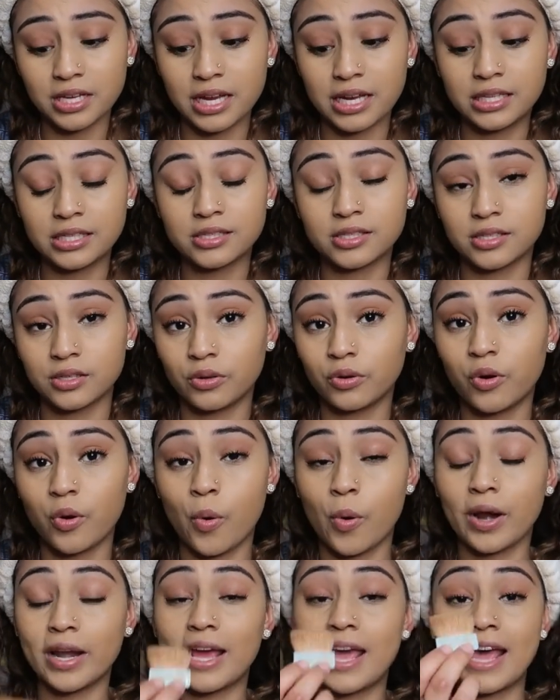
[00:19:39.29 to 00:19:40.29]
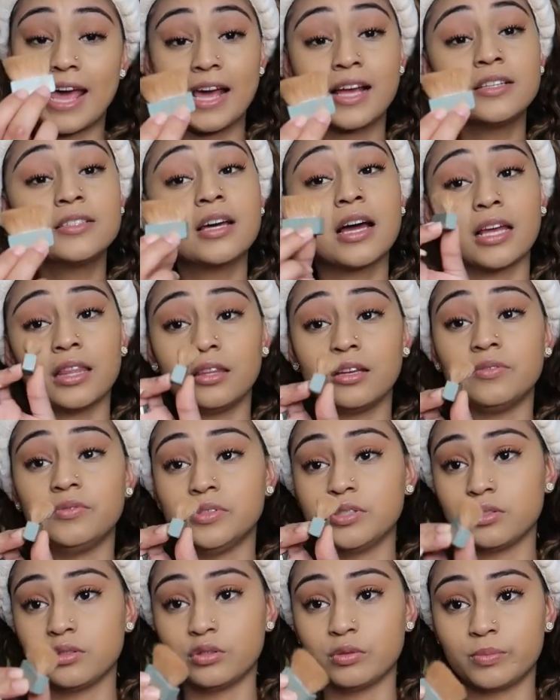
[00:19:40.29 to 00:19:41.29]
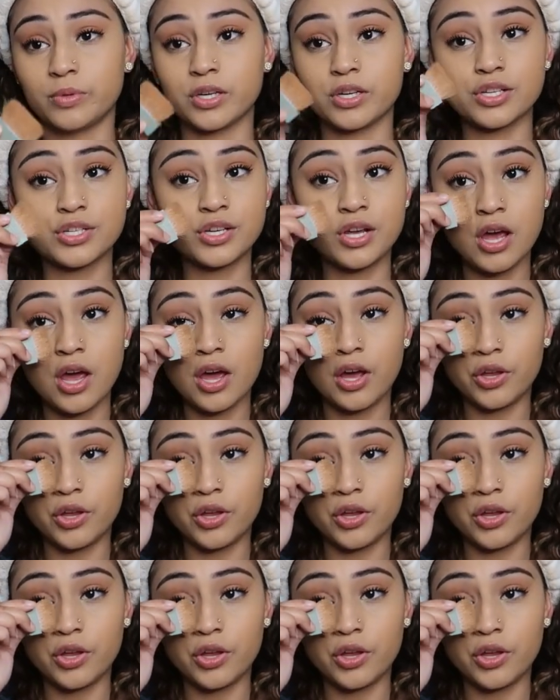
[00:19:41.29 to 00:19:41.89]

and it's still going. And I love this little brush.